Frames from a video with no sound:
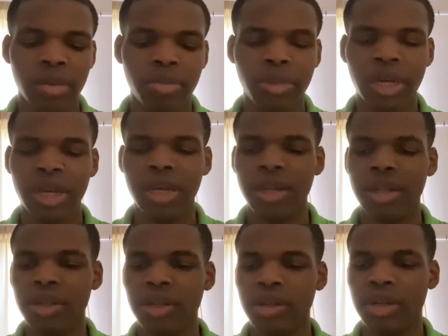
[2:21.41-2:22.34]

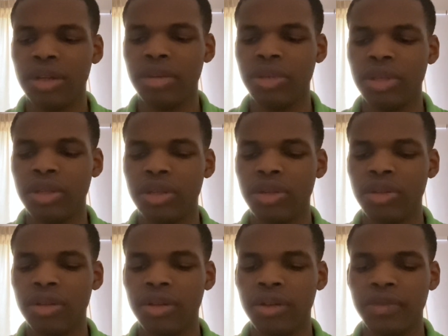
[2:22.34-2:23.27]
man, yeah, I mean, not
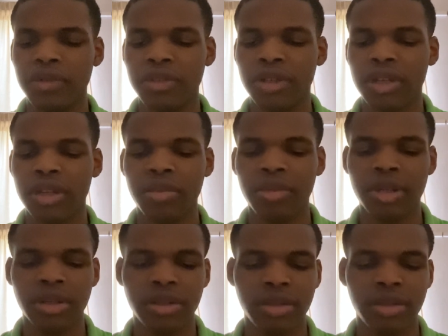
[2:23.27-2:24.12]
only have you taken my